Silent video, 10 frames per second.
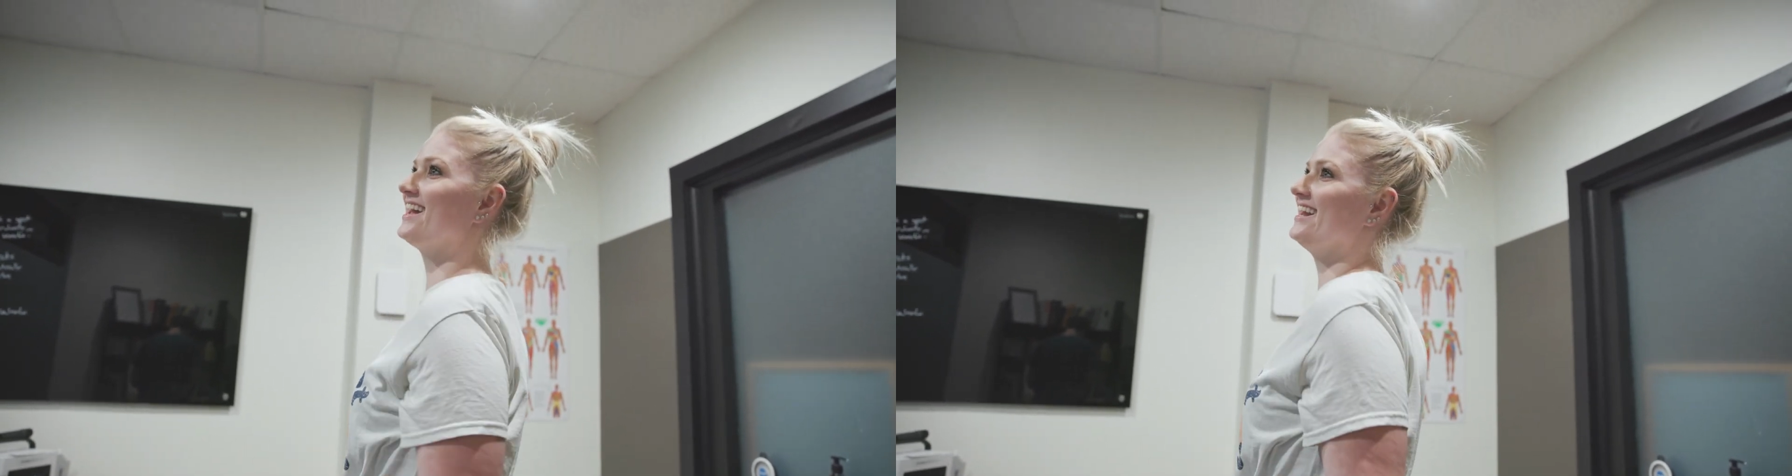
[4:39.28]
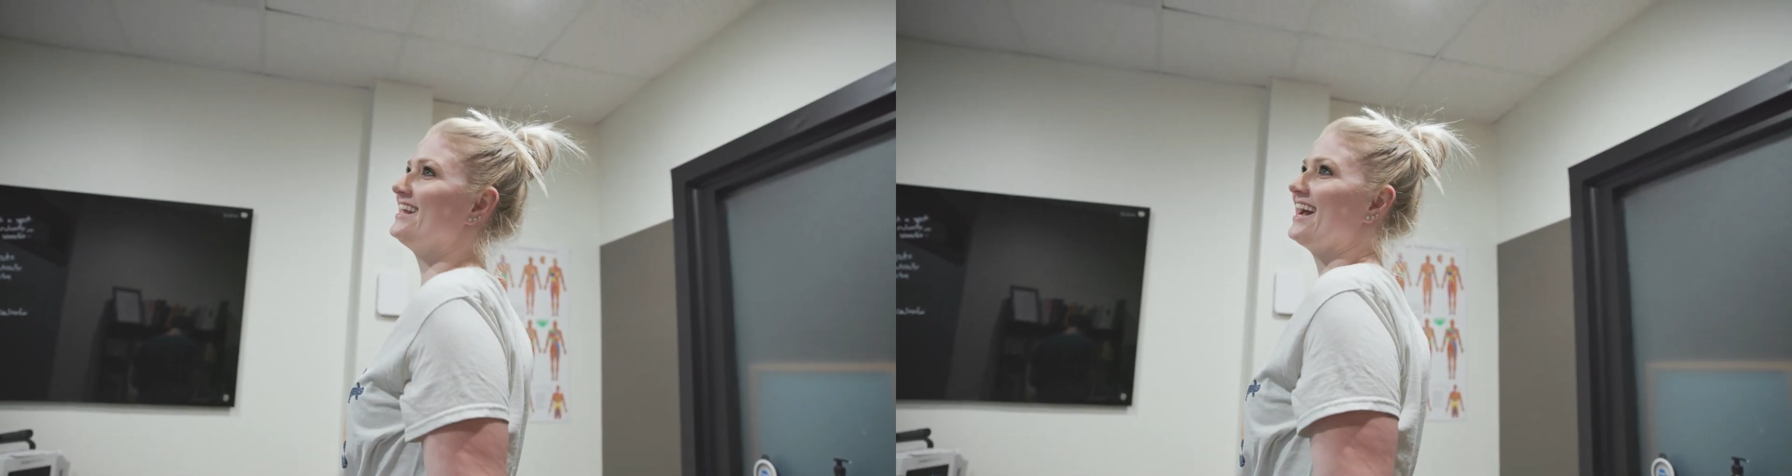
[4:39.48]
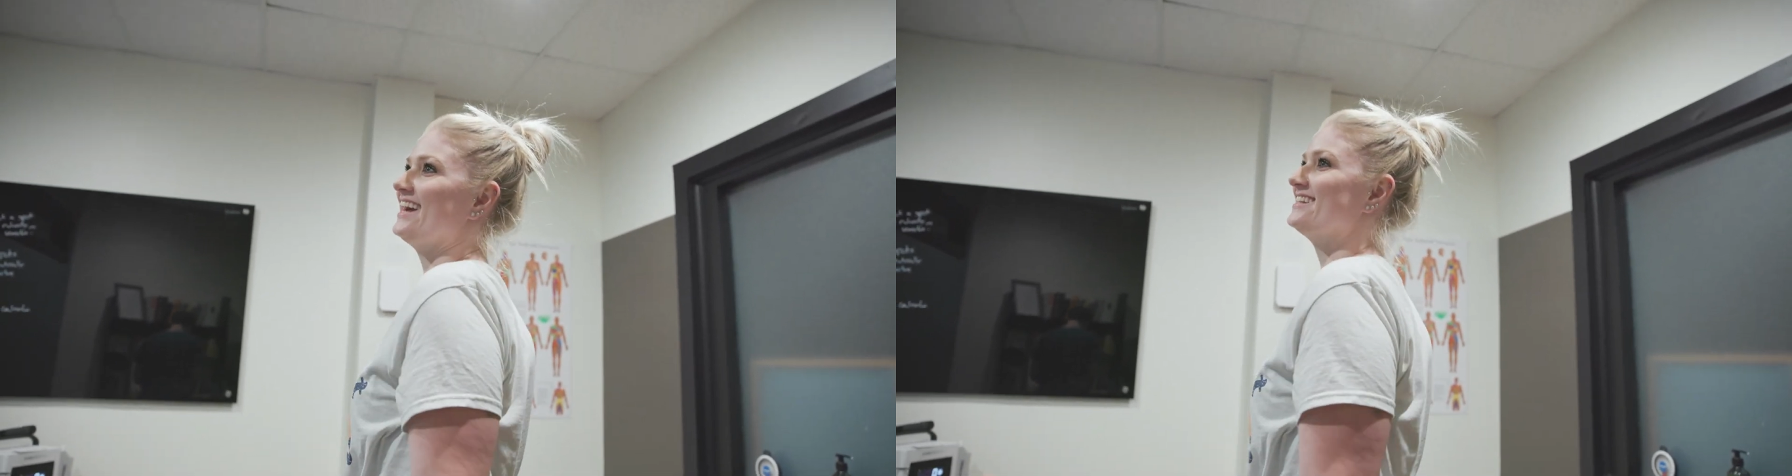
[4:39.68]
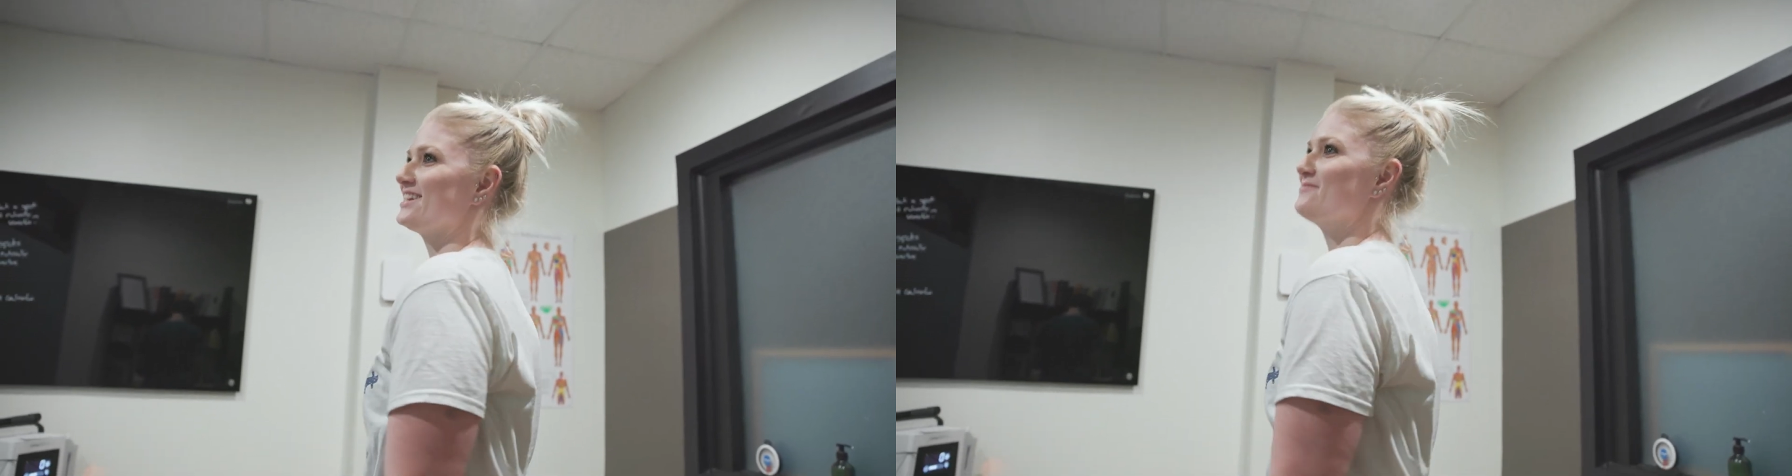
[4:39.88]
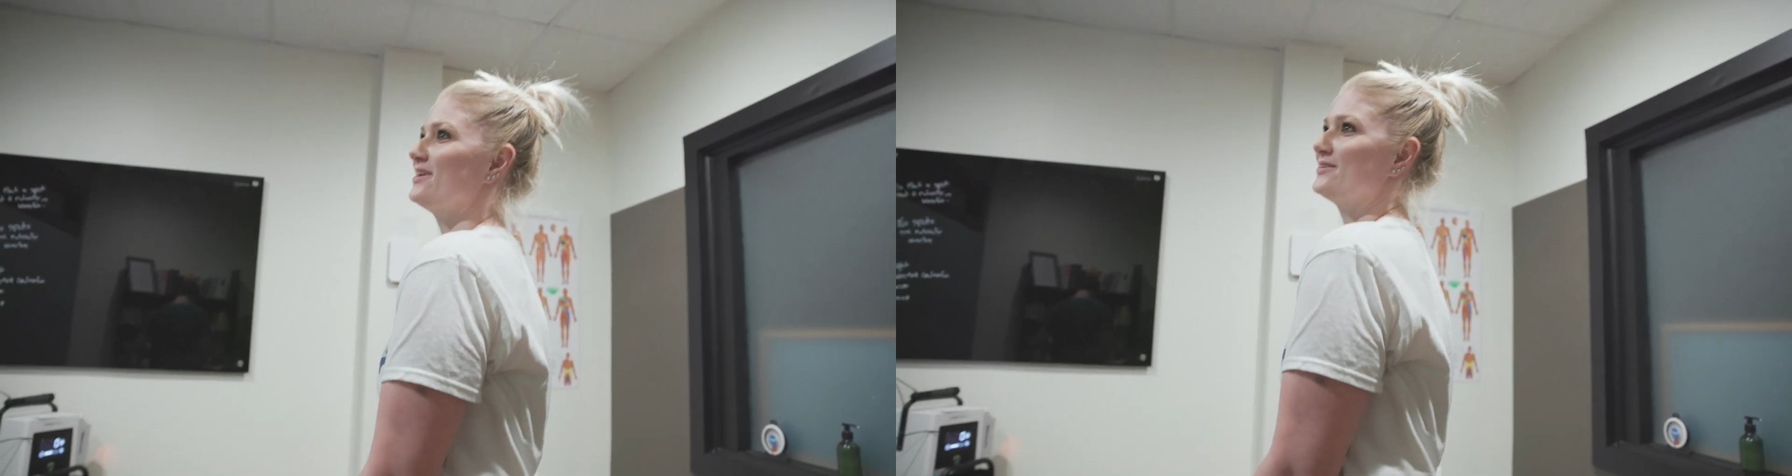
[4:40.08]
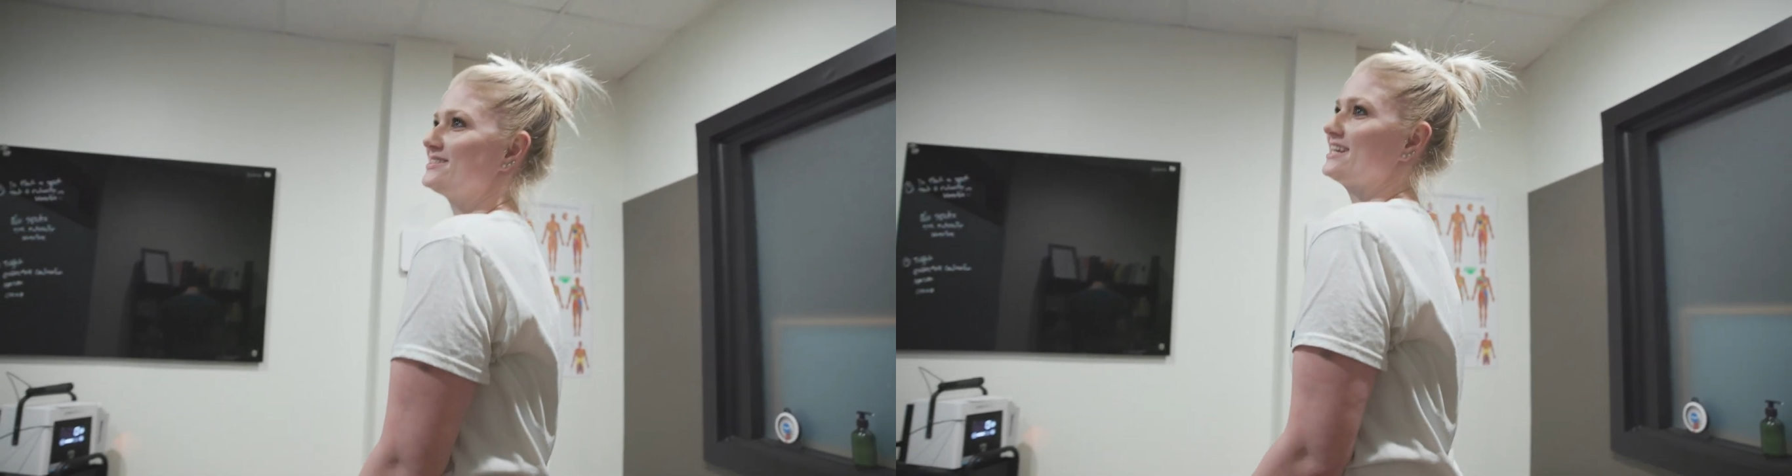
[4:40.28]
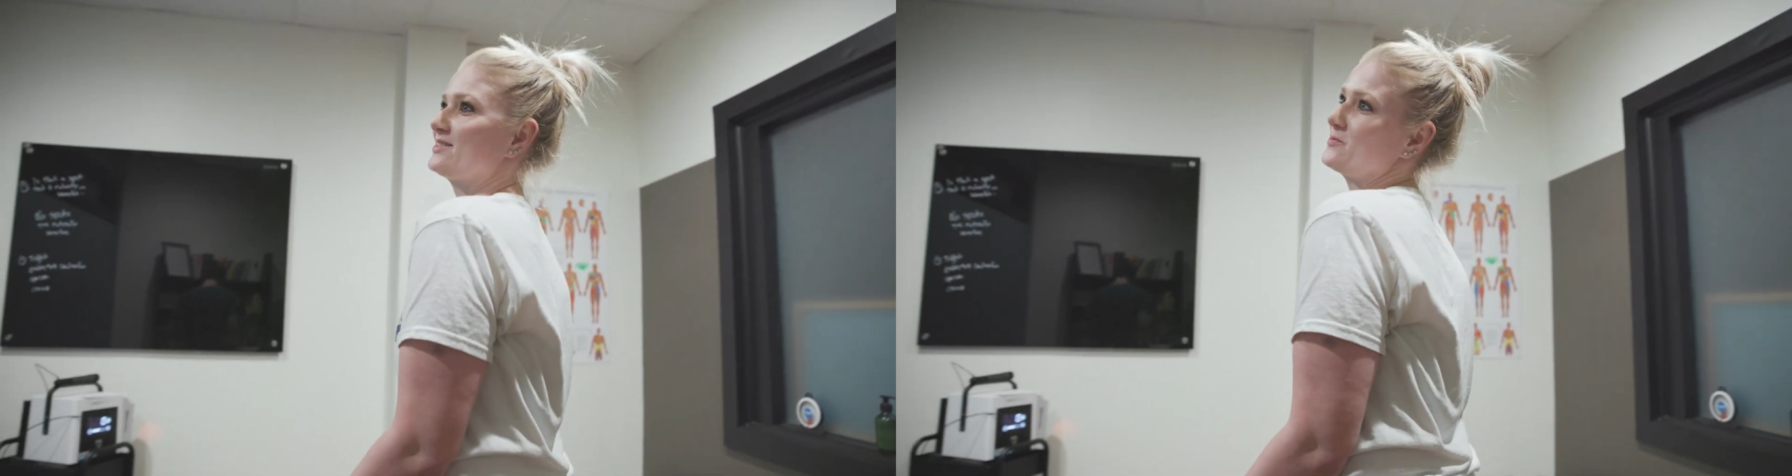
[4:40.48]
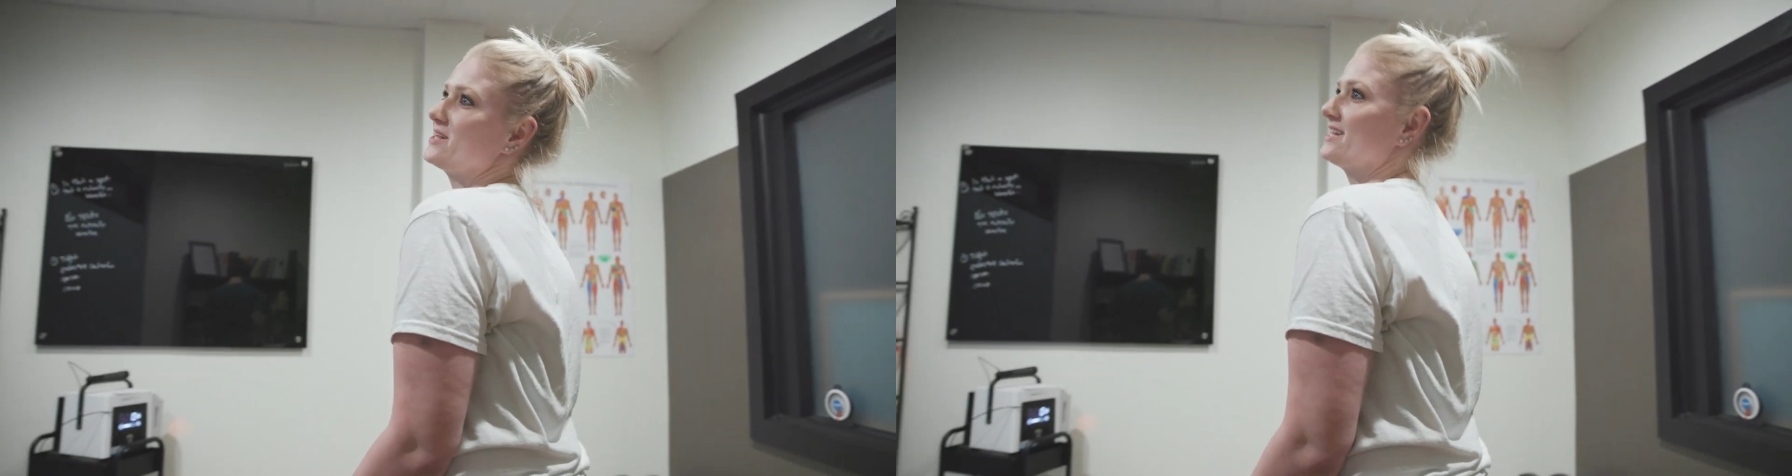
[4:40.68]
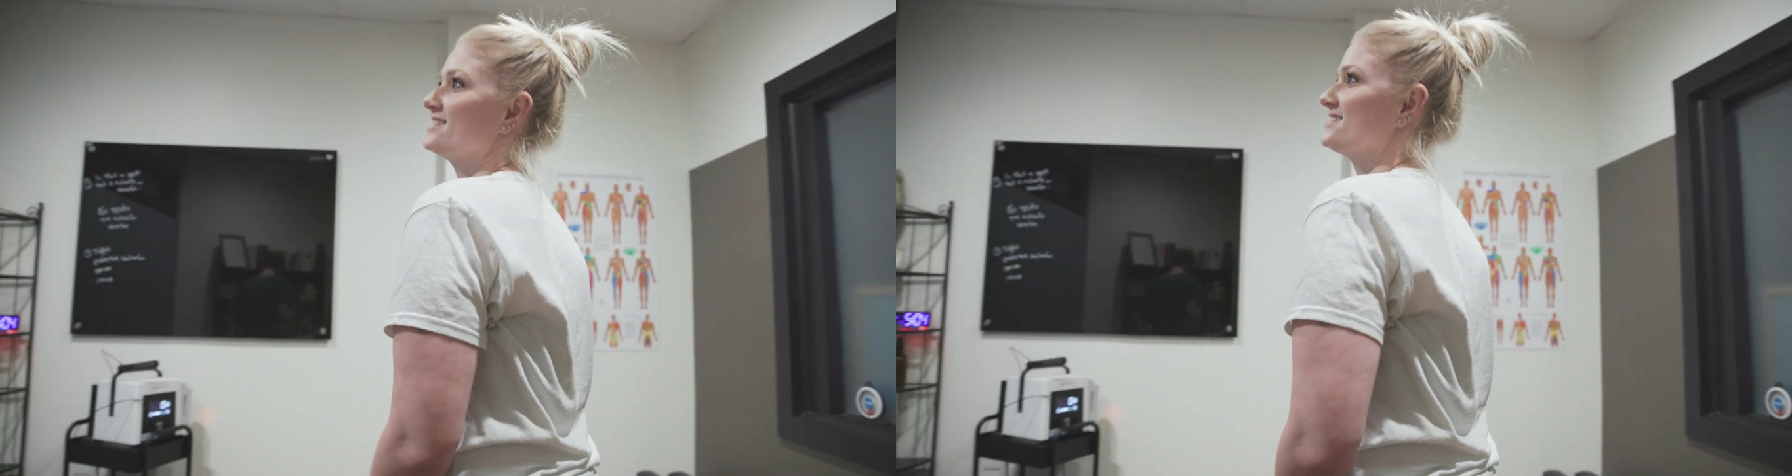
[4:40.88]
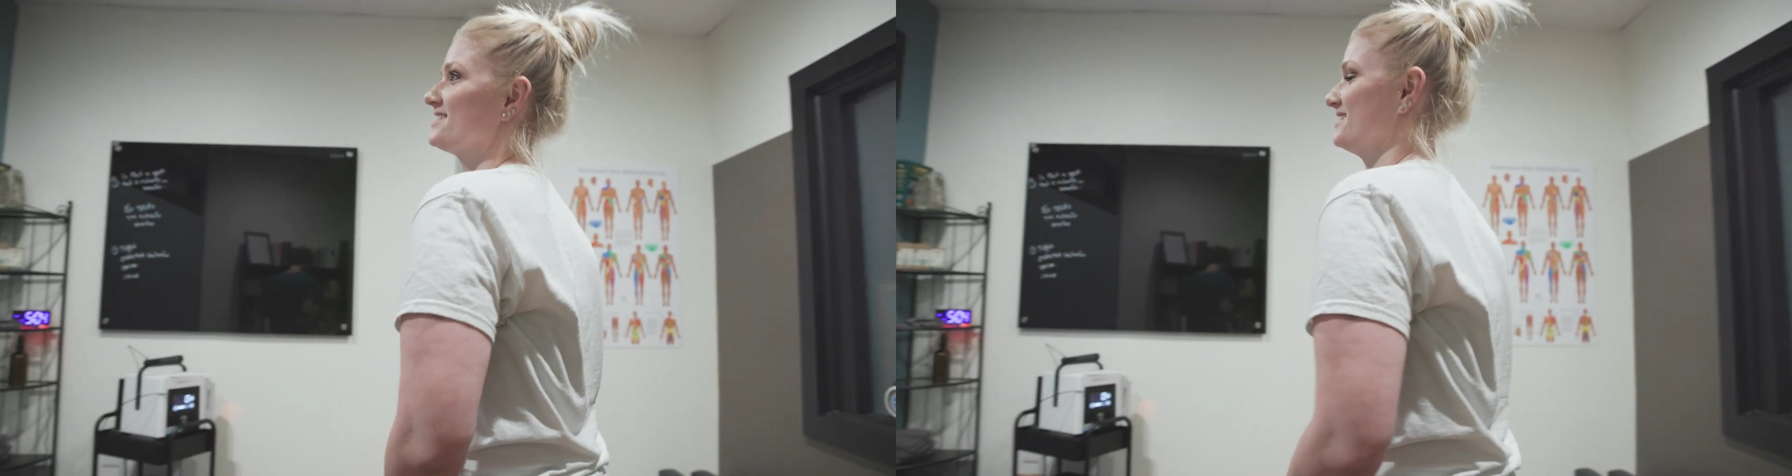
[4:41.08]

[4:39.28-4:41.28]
ten. Yeah. Ten. Yeah. It's like the weakest.